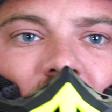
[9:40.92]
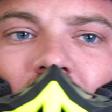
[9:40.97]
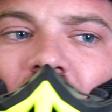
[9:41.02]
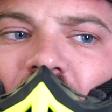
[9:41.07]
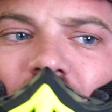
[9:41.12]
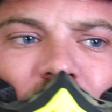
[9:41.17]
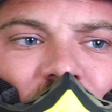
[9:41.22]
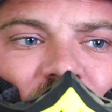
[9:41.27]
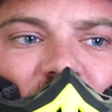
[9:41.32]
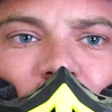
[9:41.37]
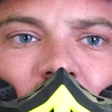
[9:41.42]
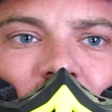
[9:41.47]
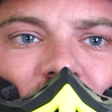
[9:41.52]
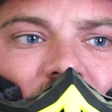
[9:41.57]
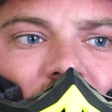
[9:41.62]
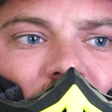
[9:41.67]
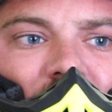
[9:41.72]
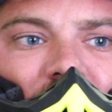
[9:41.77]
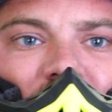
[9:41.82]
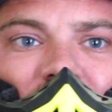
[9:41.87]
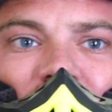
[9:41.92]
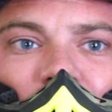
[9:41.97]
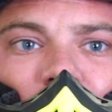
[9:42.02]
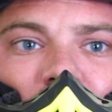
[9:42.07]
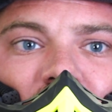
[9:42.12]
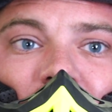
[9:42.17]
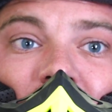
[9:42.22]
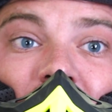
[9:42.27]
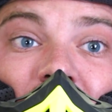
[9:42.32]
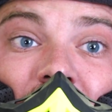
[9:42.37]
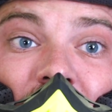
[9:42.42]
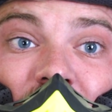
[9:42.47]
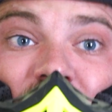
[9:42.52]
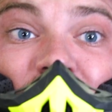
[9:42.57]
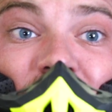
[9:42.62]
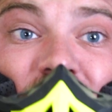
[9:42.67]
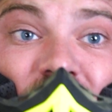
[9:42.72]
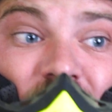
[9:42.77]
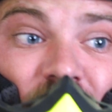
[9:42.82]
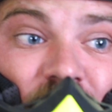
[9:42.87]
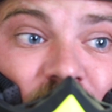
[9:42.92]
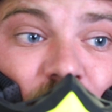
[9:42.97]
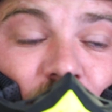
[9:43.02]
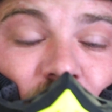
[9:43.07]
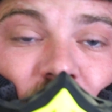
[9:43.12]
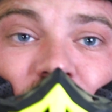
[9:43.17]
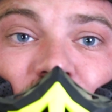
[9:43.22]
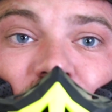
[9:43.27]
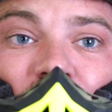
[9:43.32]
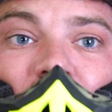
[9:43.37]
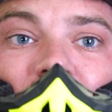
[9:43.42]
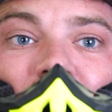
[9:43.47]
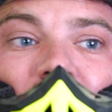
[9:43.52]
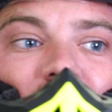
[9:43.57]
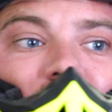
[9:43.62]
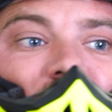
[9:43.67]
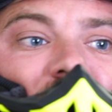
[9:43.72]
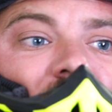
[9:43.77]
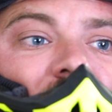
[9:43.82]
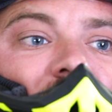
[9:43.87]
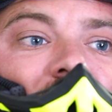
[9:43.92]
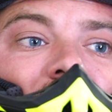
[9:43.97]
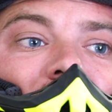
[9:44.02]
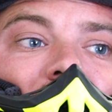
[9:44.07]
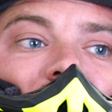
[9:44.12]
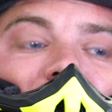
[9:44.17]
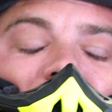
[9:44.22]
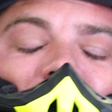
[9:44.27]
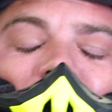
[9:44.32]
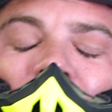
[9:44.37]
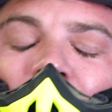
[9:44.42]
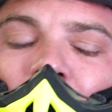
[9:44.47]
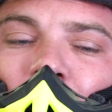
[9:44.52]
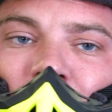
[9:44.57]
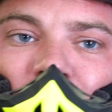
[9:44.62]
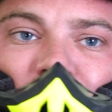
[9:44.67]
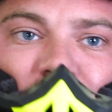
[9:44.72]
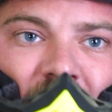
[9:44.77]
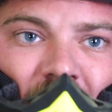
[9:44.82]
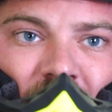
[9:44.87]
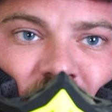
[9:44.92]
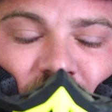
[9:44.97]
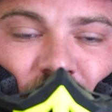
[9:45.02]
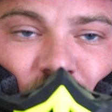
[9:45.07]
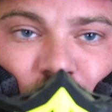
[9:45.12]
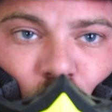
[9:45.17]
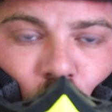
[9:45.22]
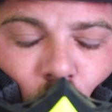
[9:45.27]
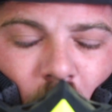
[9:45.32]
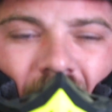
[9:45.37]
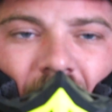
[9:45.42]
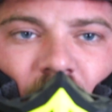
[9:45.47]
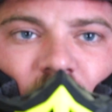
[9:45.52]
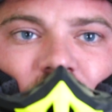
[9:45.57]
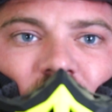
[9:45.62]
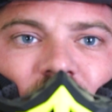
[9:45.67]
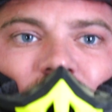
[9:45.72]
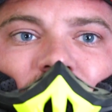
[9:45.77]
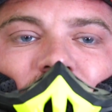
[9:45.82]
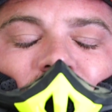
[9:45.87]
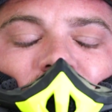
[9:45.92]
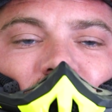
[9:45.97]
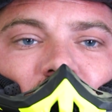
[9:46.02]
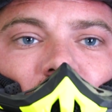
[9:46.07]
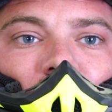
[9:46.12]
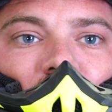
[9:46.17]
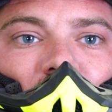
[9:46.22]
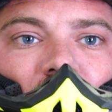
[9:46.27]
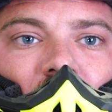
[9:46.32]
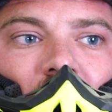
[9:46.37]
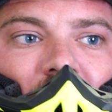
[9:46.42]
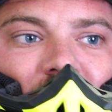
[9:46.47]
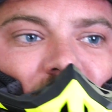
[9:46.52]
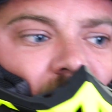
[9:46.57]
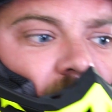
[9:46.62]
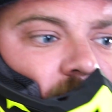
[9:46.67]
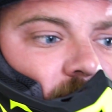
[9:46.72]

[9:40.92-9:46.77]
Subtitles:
Every time I've given this to one of our customers in store to try on, the first reaction is, wow, this is so light.